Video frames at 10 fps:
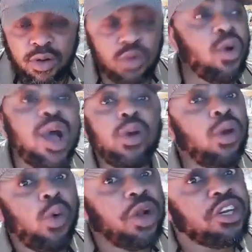Although
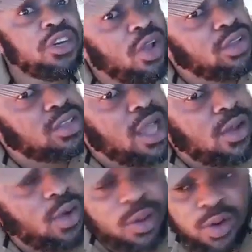
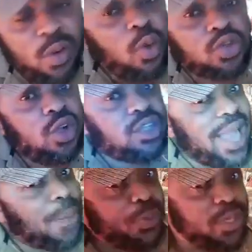Awolowo was not
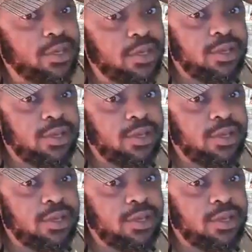happy.